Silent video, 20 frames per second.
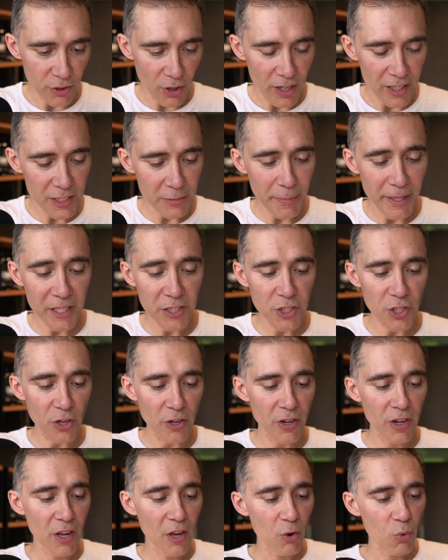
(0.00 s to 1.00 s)
So let's make
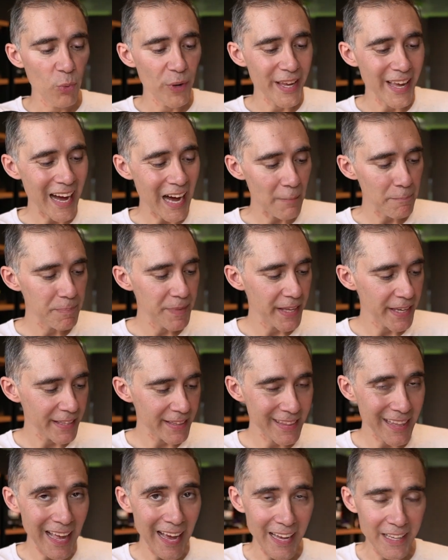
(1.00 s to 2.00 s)
sure we
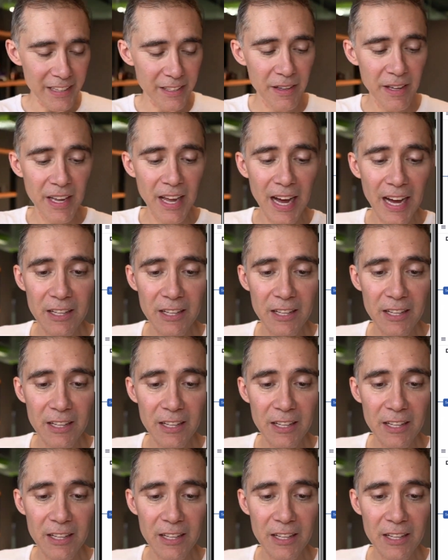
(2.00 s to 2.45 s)
update that.